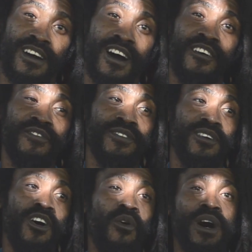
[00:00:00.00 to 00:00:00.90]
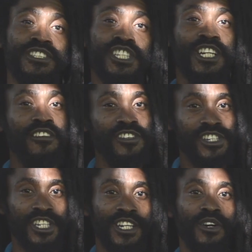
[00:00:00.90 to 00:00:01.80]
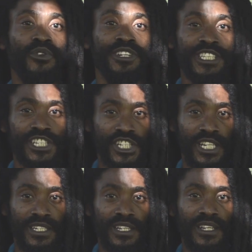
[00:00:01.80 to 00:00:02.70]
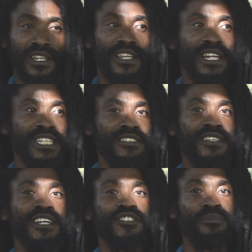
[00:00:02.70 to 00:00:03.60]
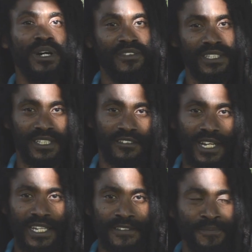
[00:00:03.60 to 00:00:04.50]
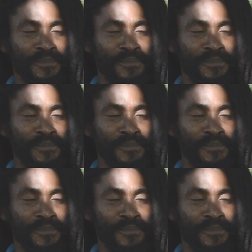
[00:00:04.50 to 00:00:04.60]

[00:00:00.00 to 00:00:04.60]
of our generation, our nation, that leads on to poverty, right?